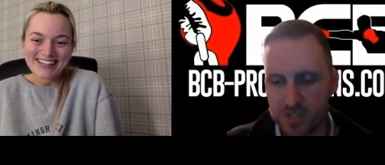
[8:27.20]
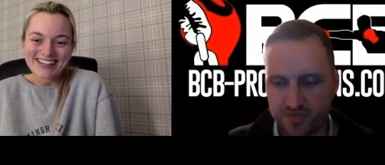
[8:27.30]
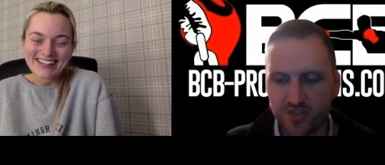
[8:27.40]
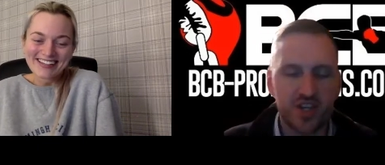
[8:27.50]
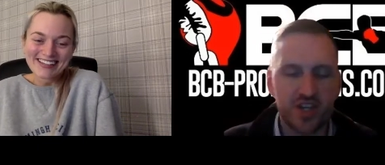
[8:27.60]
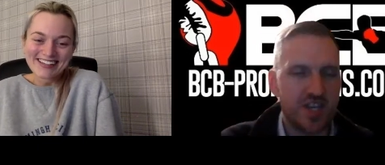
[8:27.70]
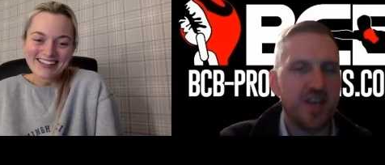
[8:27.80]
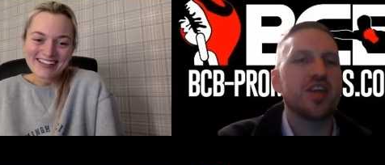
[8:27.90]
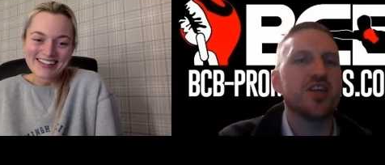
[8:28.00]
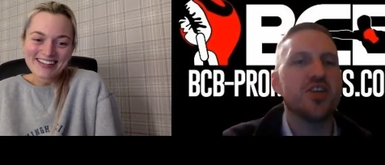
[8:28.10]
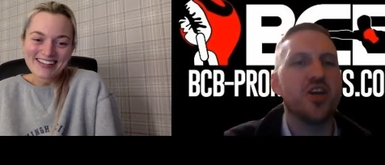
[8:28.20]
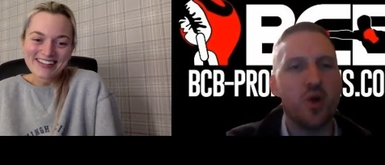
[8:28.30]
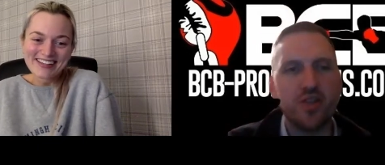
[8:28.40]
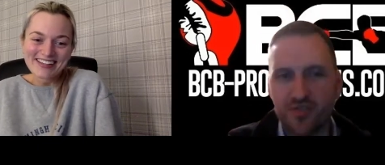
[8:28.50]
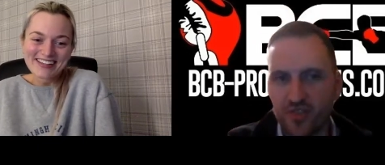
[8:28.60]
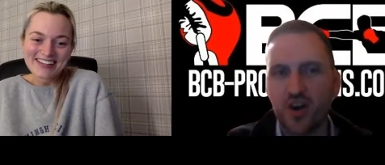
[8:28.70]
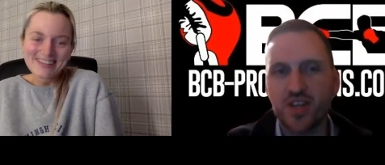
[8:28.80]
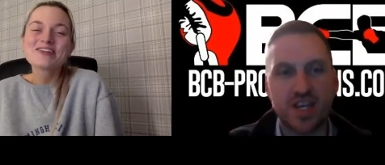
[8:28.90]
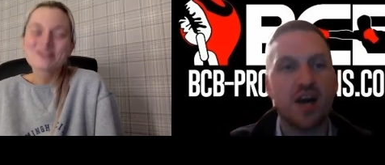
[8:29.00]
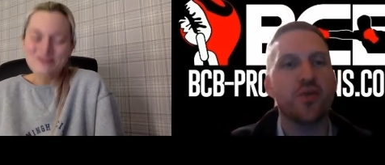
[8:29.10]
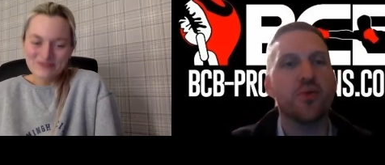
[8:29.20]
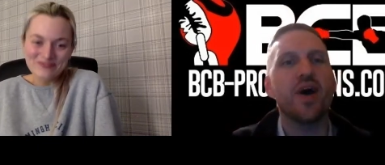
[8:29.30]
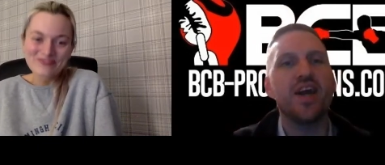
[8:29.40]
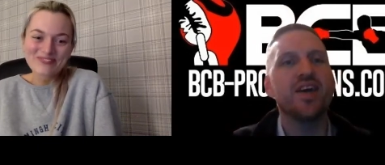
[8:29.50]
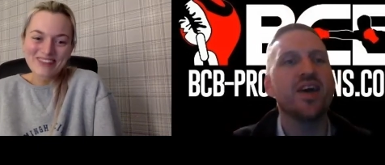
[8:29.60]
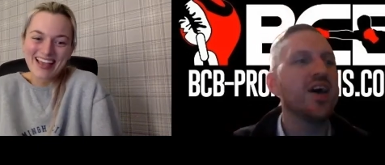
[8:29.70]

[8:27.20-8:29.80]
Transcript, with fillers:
Speaker 1: what's the first thing you're going to do when the fight's out of the way.